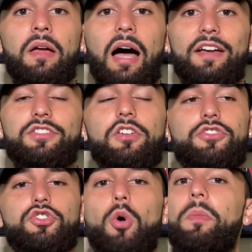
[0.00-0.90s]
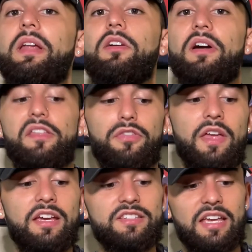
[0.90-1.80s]
I saw so many great
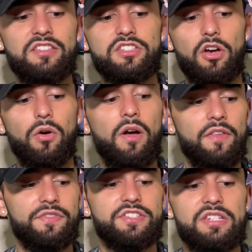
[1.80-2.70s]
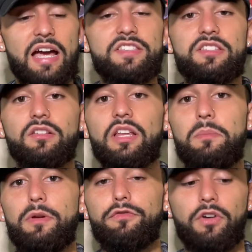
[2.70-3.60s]
things, and so the sky's the
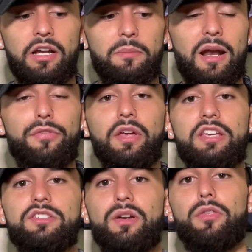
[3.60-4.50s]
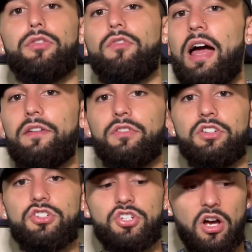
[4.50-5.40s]
limit for him, and I think he's going to thrive
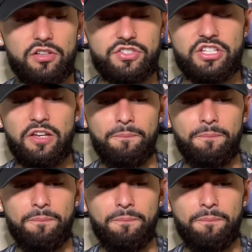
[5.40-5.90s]
under Chauncey.